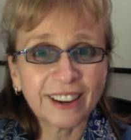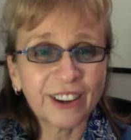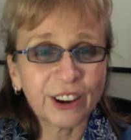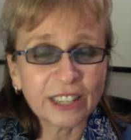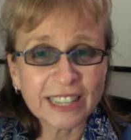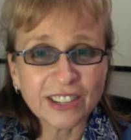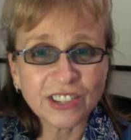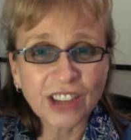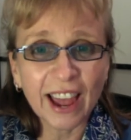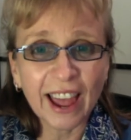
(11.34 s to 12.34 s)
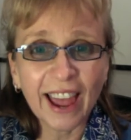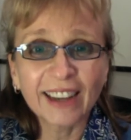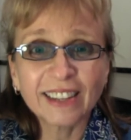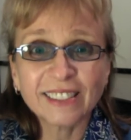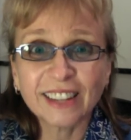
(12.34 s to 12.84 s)
a yoga teacher
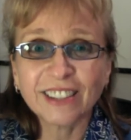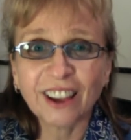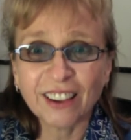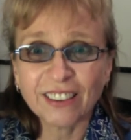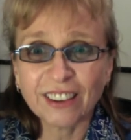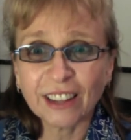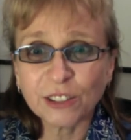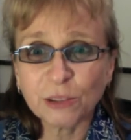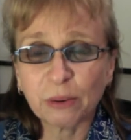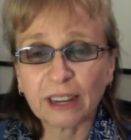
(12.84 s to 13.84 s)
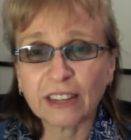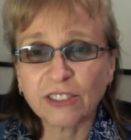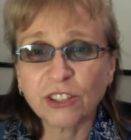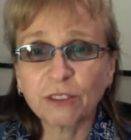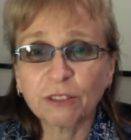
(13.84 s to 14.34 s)
and Zen Tai Shiatsu
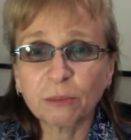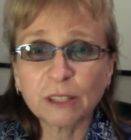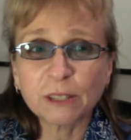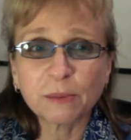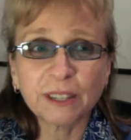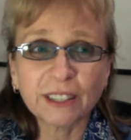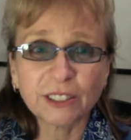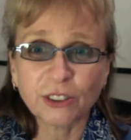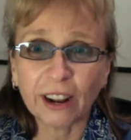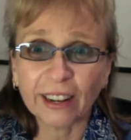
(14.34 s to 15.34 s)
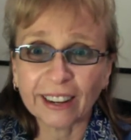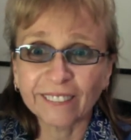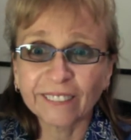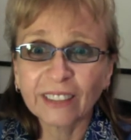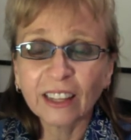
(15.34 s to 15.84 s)
practitioner from Brisbane, Australia.
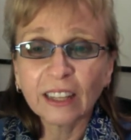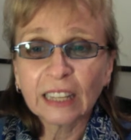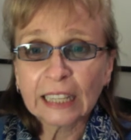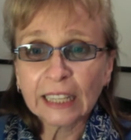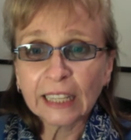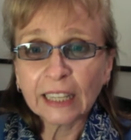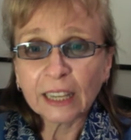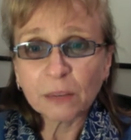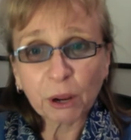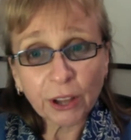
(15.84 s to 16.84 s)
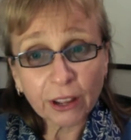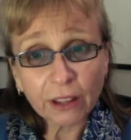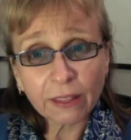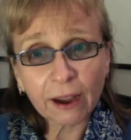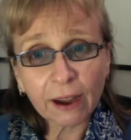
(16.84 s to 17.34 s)
In my
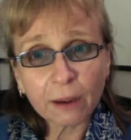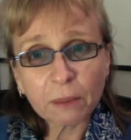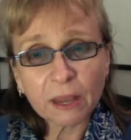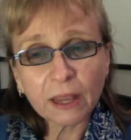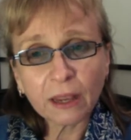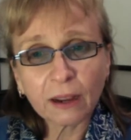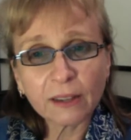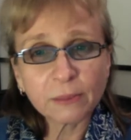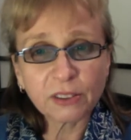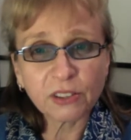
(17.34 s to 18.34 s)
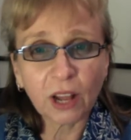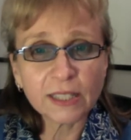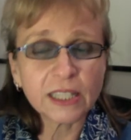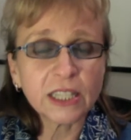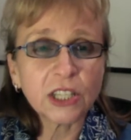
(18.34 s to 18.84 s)
yoga therapy, I
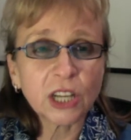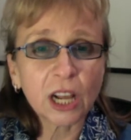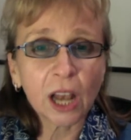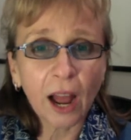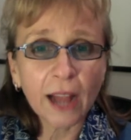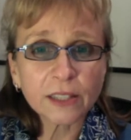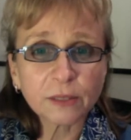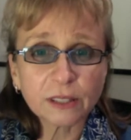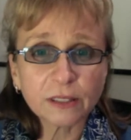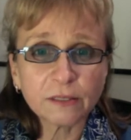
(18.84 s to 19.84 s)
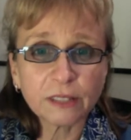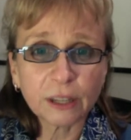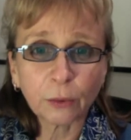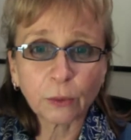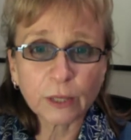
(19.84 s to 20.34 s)
specialise in teaching clients with
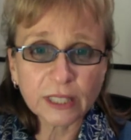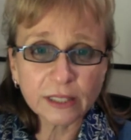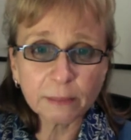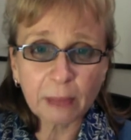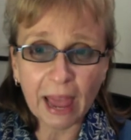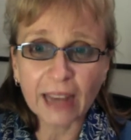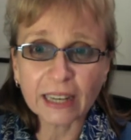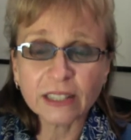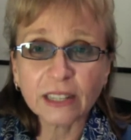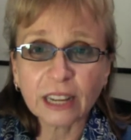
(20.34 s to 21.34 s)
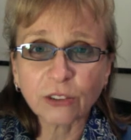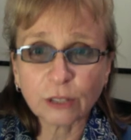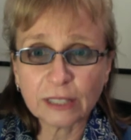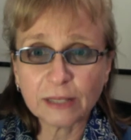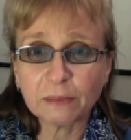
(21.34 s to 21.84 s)
severe autism and
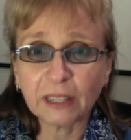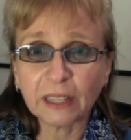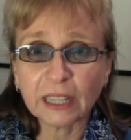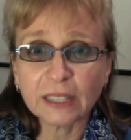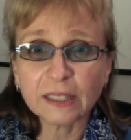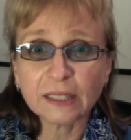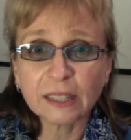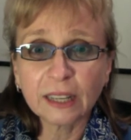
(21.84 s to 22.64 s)
intellectual disabilities.